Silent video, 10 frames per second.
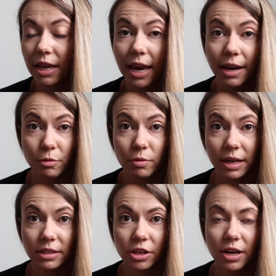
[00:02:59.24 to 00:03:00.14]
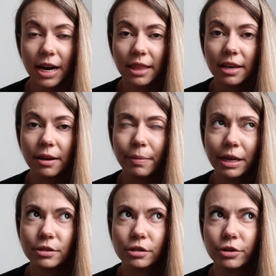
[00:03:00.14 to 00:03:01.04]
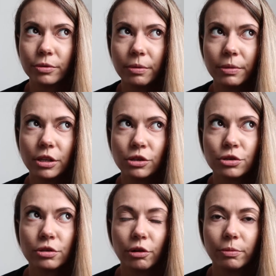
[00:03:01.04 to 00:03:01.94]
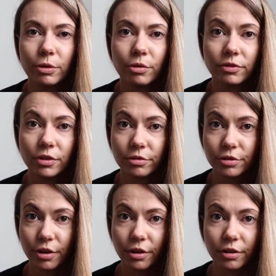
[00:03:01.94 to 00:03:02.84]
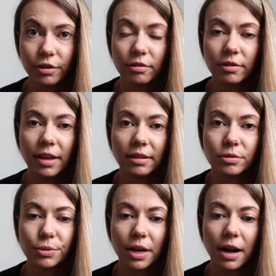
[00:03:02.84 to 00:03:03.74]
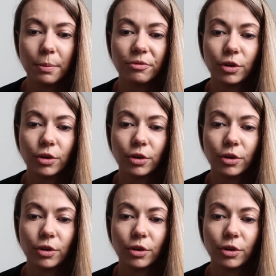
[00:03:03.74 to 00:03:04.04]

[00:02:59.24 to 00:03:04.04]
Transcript: get more muscular. I think muscle on a woman is so beautiful, so that's what I'm